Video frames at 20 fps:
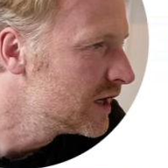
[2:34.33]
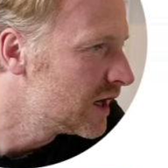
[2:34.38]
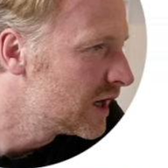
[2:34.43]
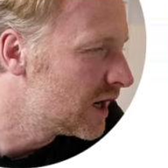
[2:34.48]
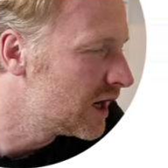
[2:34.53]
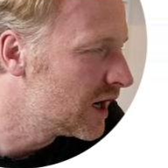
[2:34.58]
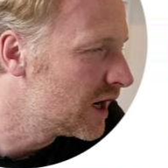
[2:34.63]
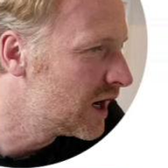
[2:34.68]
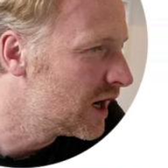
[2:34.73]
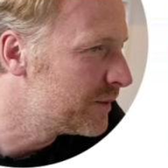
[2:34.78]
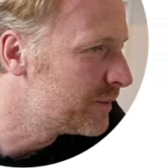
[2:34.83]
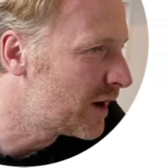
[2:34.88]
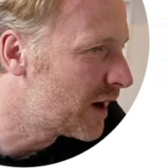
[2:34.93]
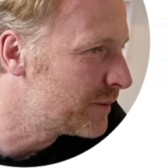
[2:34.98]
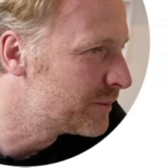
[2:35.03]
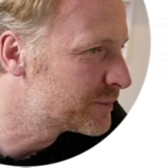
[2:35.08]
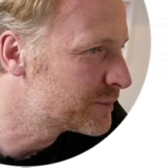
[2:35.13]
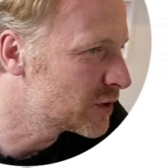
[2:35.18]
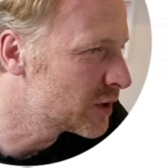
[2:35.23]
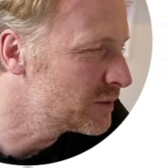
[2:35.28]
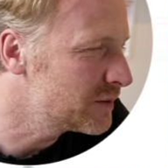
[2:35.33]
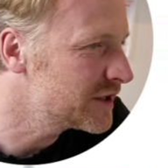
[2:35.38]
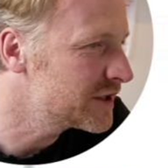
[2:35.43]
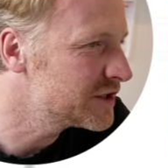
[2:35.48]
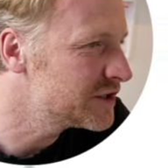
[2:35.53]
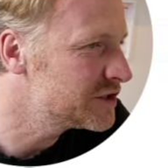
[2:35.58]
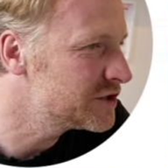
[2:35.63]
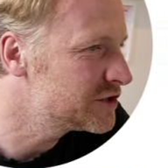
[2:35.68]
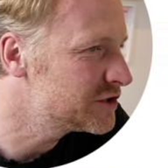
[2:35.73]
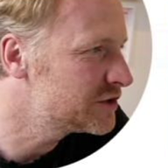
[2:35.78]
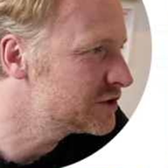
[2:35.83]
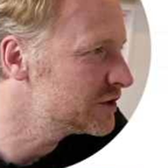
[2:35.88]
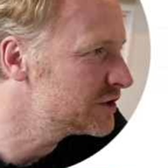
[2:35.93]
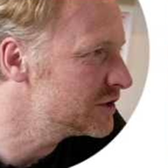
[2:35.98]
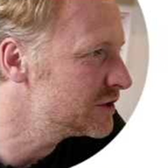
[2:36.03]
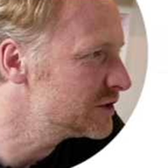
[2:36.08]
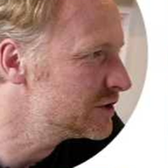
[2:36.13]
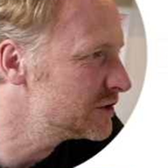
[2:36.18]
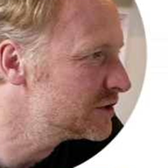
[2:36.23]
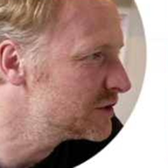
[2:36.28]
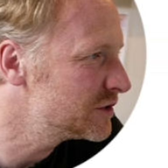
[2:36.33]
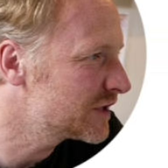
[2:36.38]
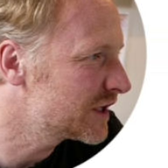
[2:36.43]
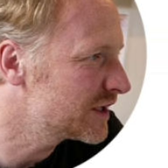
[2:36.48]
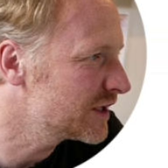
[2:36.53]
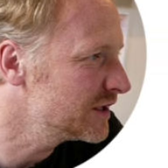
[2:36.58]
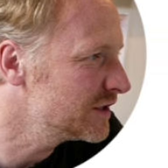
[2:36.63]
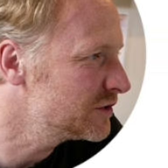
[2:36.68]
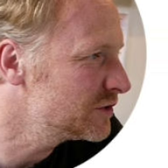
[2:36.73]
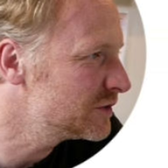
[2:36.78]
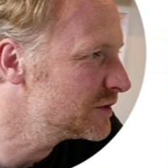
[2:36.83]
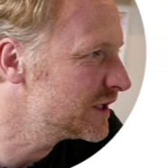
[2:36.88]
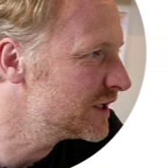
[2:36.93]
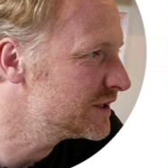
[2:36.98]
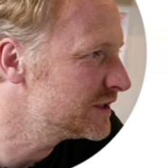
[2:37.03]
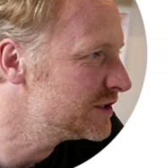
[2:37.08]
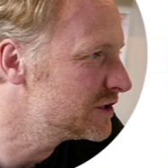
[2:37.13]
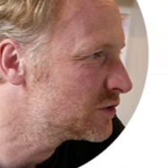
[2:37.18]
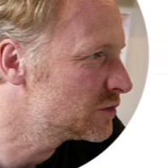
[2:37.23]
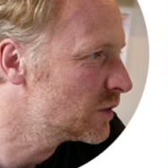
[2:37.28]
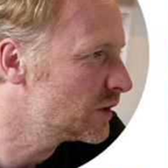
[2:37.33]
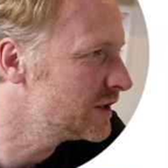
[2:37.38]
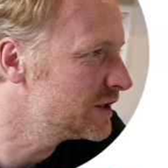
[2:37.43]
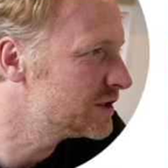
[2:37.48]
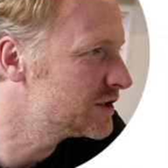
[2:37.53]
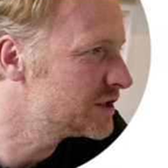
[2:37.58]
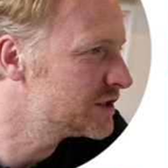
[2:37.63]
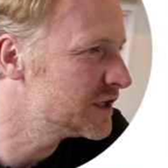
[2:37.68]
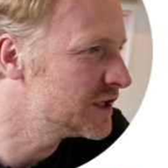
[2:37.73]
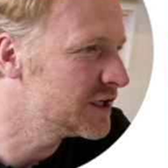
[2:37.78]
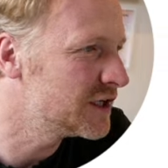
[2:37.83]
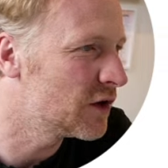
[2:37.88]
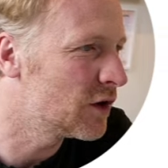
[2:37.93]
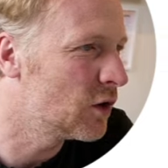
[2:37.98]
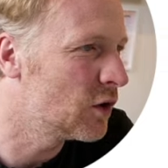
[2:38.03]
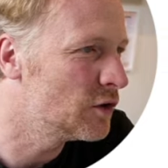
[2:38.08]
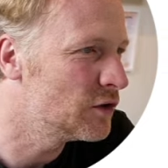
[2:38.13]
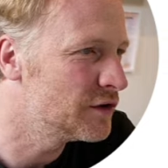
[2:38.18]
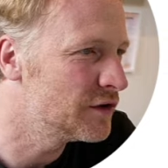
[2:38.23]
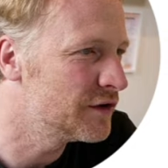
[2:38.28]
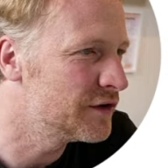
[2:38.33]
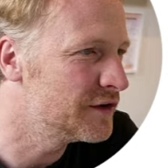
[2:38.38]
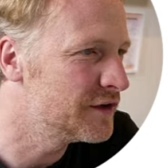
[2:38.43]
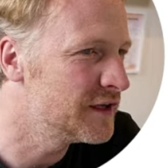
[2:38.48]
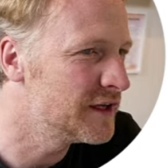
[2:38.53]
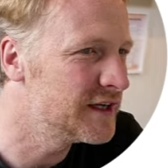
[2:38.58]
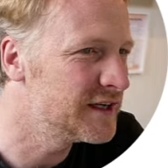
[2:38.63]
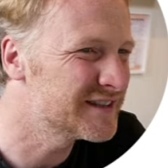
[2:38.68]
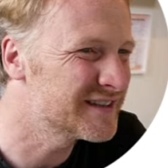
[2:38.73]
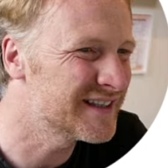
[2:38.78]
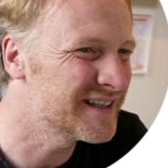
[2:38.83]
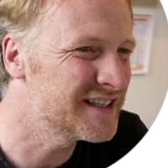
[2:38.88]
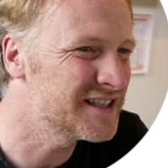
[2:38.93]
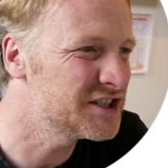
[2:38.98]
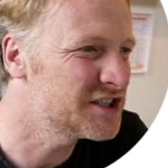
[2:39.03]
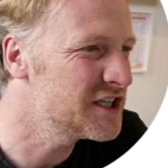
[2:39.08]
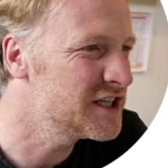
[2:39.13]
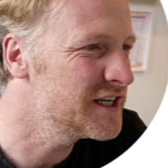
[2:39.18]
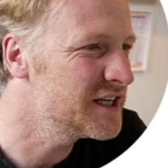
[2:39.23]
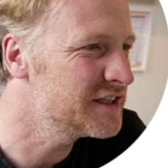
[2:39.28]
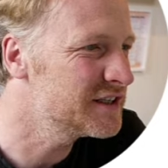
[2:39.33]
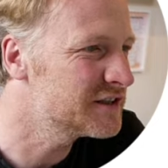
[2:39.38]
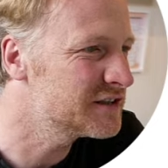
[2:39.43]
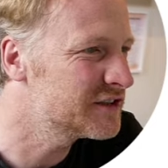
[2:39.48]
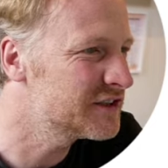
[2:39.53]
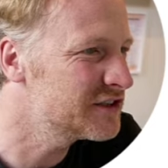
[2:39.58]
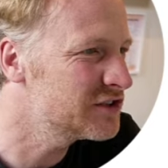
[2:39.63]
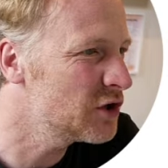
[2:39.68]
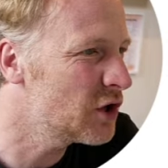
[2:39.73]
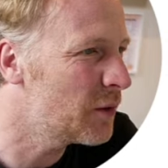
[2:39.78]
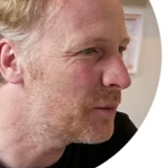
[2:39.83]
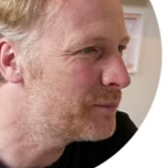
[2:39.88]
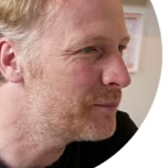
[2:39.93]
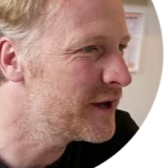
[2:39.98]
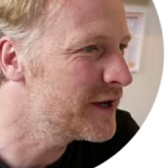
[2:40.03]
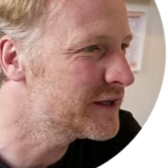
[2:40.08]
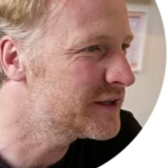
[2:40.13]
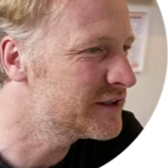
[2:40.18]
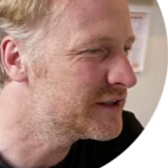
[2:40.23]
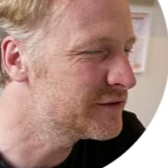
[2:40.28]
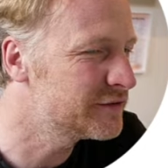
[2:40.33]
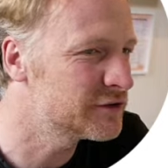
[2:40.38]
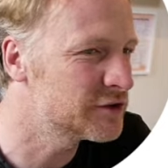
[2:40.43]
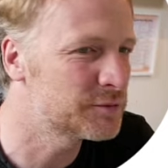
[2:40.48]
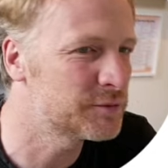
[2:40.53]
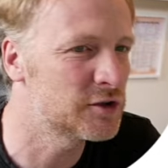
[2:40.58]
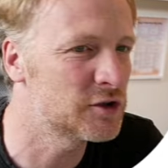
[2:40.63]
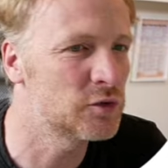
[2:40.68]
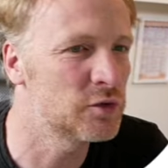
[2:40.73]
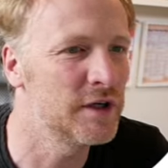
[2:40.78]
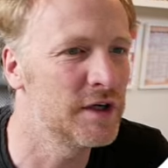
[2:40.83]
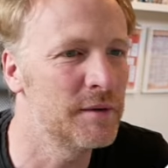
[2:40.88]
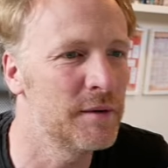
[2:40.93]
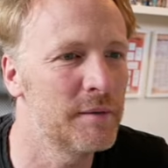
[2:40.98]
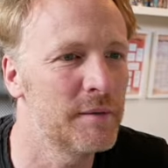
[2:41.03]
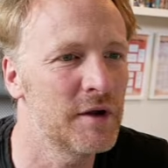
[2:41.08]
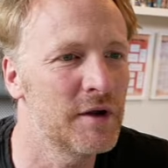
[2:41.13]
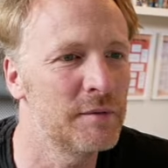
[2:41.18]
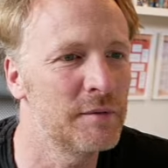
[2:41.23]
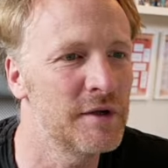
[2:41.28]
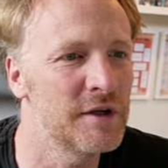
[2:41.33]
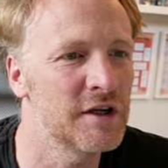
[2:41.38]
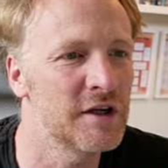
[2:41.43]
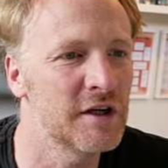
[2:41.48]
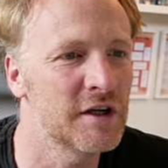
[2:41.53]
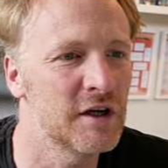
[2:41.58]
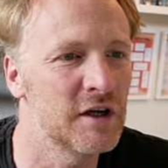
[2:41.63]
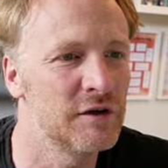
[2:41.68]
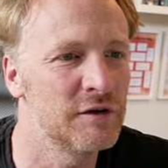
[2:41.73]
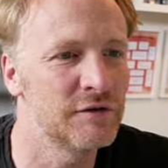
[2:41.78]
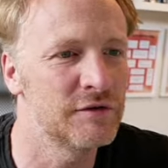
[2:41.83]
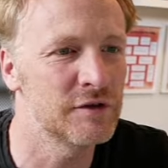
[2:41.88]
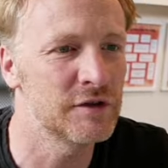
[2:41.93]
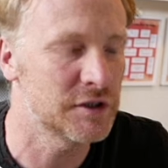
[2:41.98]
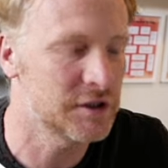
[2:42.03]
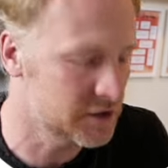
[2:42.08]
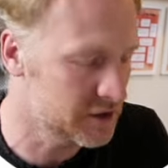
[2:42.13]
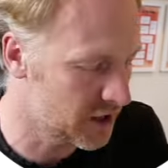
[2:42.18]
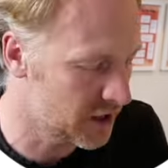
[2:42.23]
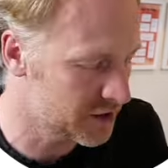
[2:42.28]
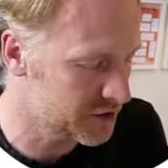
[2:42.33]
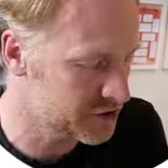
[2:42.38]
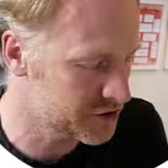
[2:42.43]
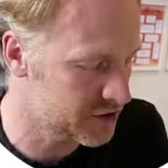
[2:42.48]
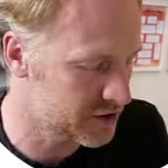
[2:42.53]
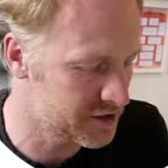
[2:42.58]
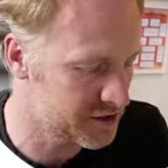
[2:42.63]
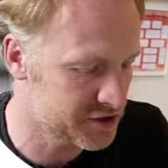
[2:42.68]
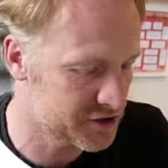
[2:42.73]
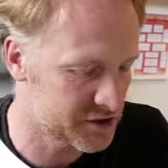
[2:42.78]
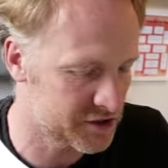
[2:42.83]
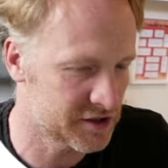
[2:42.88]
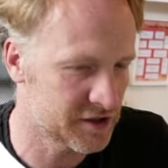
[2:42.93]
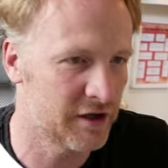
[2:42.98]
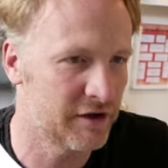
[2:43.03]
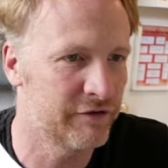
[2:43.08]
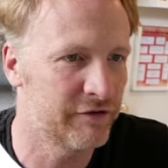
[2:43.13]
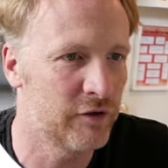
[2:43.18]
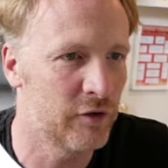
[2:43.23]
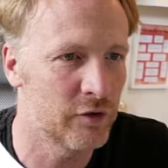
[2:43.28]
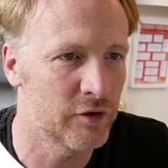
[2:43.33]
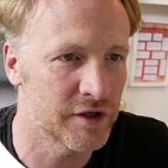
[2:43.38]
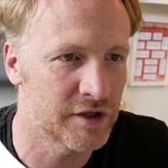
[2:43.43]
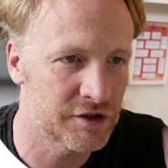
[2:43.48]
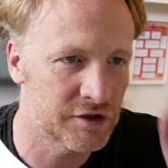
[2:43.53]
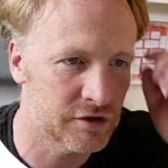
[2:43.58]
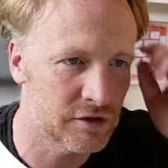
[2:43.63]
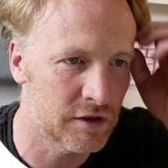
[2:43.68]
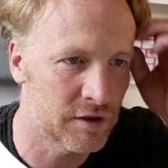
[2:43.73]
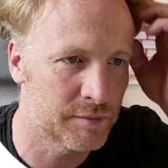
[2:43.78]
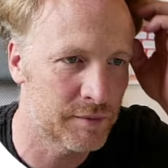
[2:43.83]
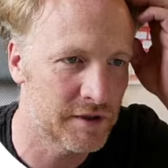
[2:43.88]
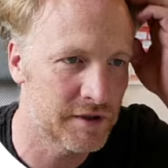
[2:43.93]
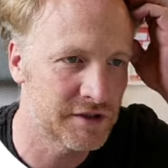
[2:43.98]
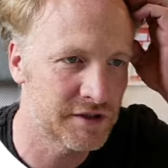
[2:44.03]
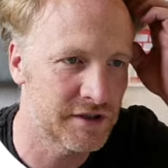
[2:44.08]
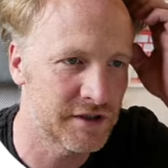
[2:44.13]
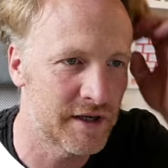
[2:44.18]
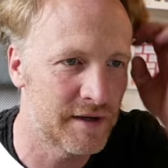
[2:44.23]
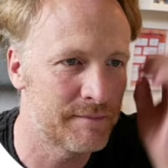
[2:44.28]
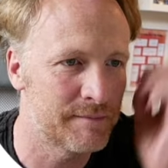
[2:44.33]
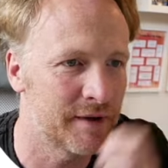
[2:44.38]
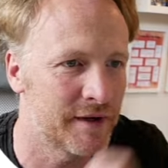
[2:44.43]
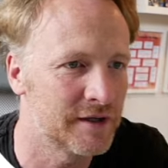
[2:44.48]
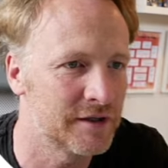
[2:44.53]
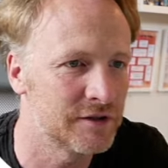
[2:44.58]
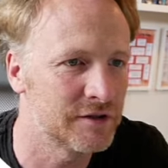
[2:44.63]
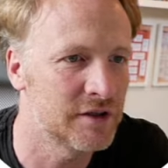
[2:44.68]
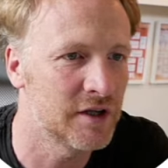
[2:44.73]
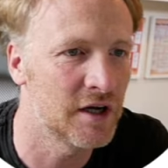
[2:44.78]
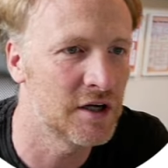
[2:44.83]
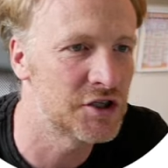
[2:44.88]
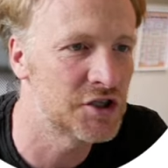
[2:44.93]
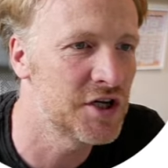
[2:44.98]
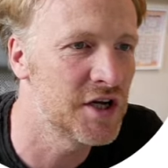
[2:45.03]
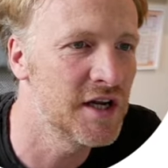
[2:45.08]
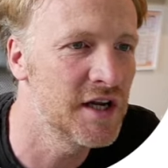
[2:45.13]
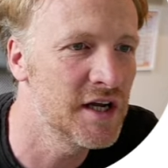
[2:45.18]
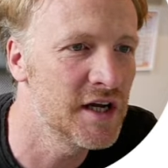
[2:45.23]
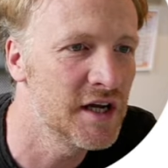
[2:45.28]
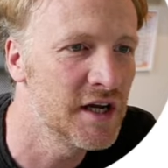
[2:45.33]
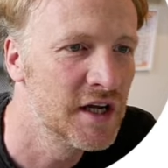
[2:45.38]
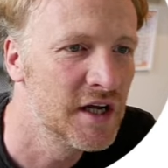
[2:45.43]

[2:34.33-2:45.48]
I'm probably going to do, can I do an 80-20 on these? Actually, there's not a big difference between them. I'm probably going to go for a Dutch. So let's just say, for example, it's £10 Dutch here.